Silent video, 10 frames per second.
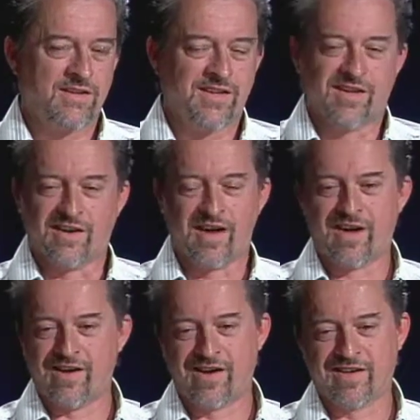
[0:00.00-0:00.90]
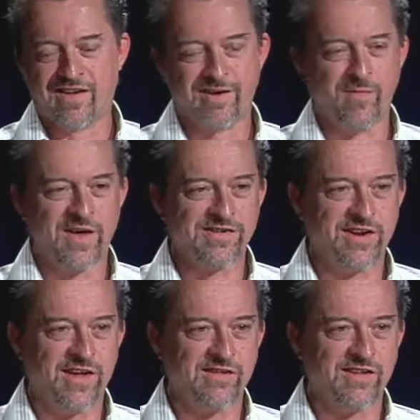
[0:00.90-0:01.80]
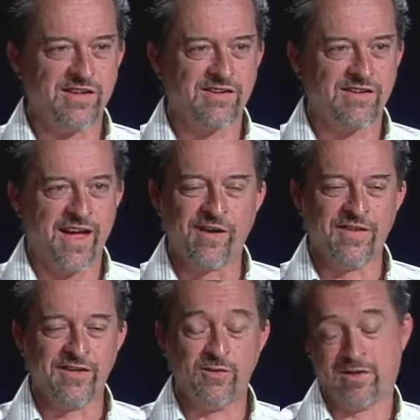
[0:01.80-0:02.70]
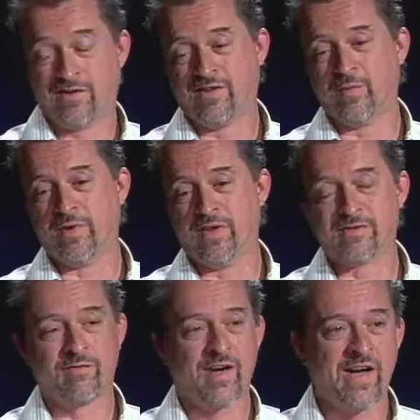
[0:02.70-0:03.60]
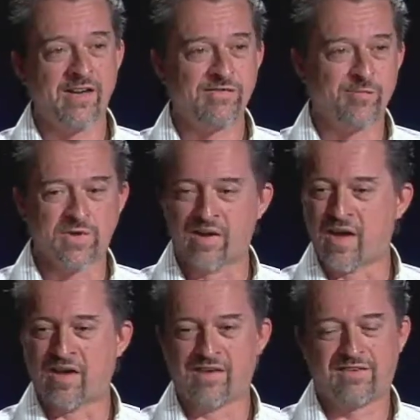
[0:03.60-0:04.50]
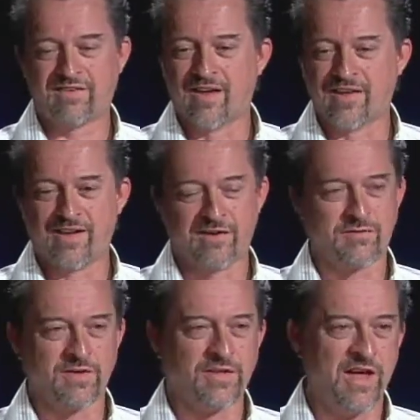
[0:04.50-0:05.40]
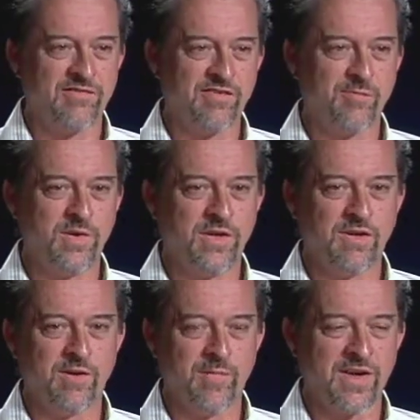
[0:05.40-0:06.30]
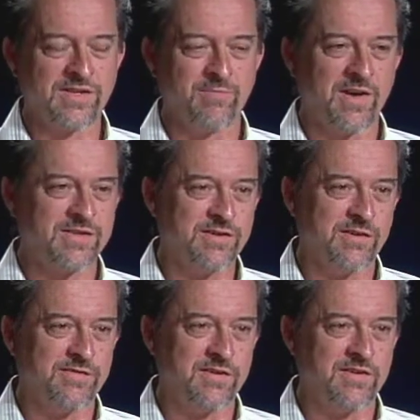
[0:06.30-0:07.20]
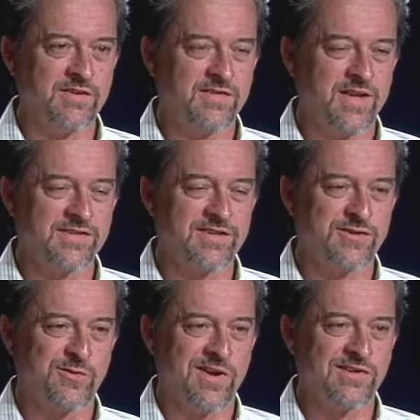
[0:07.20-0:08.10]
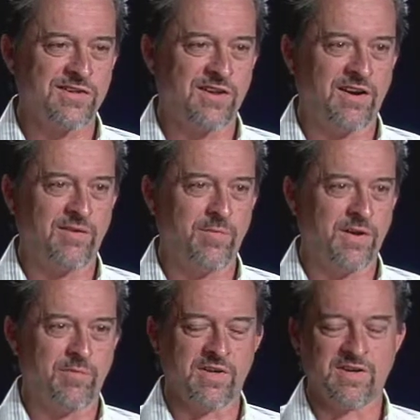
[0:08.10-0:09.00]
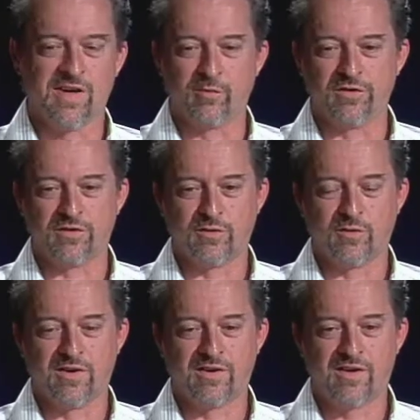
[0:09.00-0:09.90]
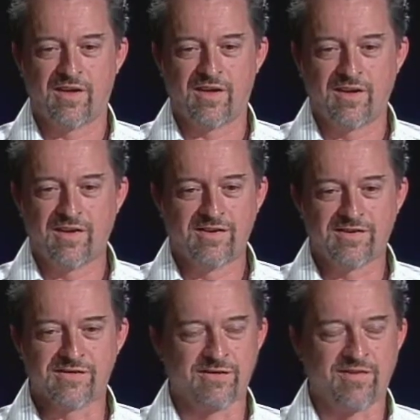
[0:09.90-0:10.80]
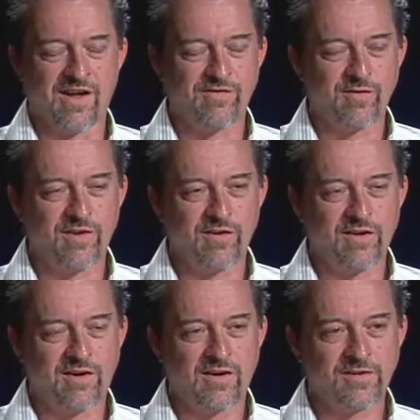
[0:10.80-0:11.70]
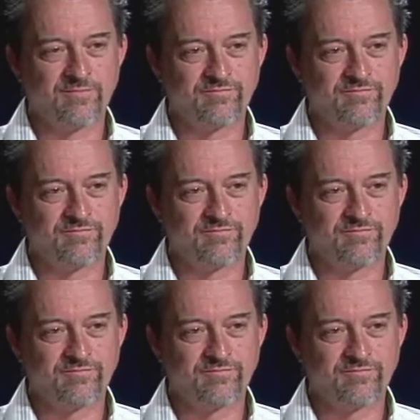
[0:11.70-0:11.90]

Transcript: And I can't imagine how they do it. I mean, they survive, but I can't for the life of me imagine myself in that situation and being able to survive for very long.